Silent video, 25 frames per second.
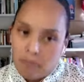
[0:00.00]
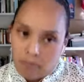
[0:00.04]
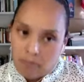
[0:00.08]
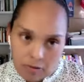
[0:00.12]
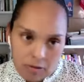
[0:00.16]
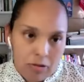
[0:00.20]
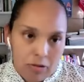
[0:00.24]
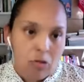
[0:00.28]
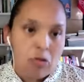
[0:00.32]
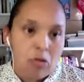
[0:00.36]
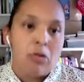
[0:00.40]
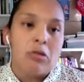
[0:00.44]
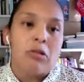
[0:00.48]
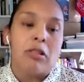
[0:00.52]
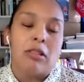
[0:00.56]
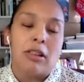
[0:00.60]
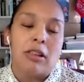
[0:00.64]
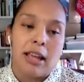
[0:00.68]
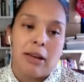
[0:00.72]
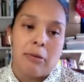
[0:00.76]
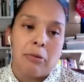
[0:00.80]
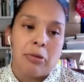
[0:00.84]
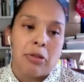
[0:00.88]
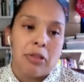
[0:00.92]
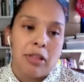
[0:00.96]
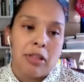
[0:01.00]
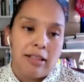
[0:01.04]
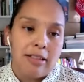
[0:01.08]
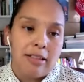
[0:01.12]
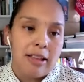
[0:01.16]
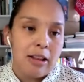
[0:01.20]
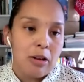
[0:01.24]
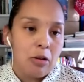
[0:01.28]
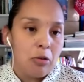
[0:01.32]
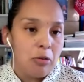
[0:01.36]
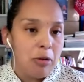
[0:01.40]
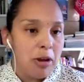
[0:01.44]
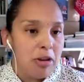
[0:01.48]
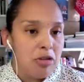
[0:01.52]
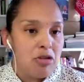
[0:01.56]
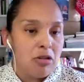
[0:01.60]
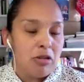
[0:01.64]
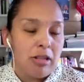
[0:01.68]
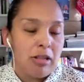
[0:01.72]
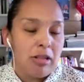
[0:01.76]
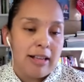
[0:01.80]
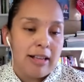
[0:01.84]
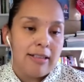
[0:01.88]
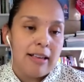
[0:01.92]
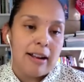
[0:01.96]
certainly with Latino racial
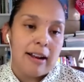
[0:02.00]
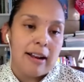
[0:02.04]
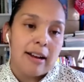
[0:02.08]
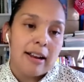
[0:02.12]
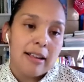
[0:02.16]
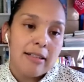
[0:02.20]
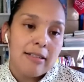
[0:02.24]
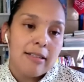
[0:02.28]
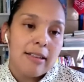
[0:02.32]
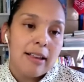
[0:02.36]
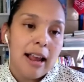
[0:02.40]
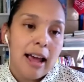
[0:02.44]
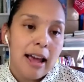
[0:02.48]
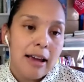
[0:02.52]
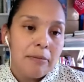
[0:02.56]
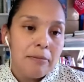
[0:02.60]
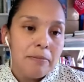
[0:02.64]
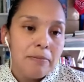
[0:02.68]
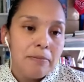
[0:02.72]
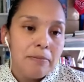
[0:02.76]
identity today.